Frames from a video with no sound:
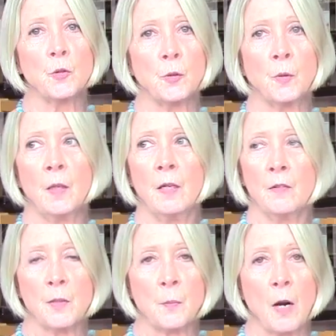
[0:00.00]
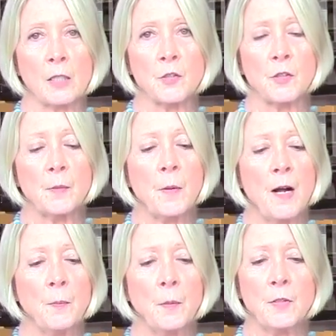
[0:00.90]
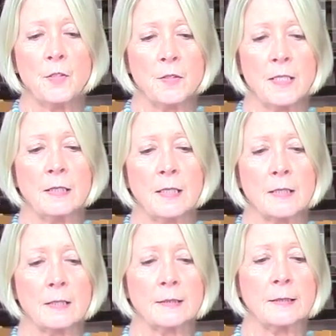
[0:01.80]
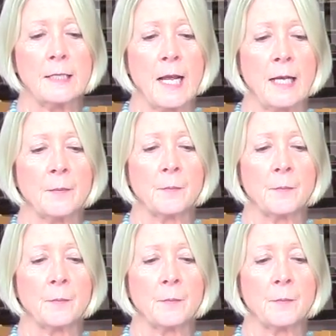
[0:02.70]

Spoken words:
you the Broad Street pump, which still exists today.